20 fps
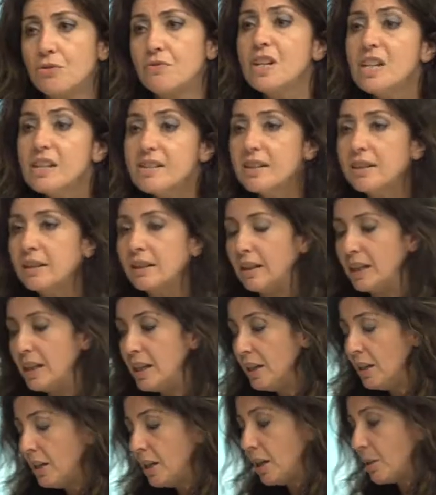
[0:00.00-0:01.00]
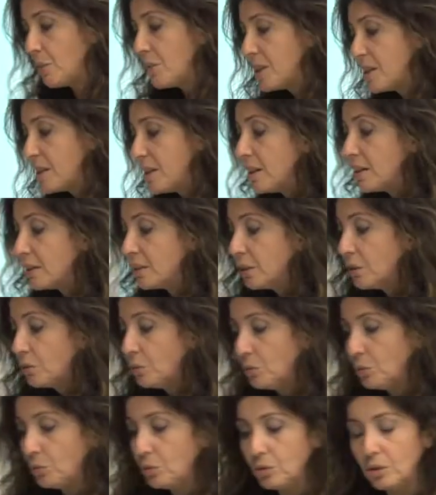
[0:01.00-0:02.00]
recently, uh, we started
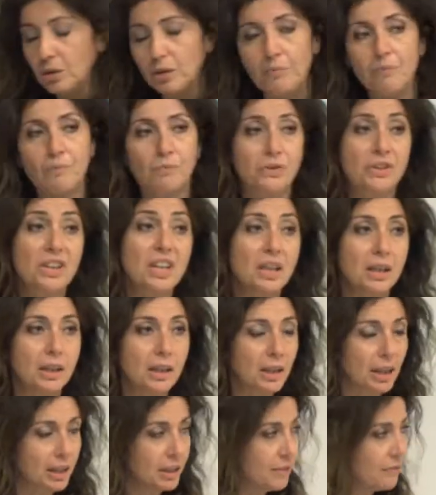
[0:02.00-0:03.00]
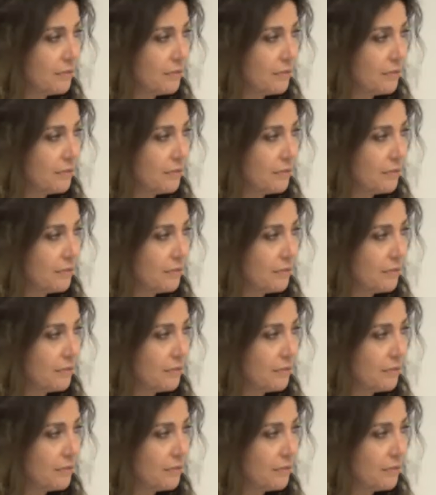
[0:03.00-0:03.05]
to um, think and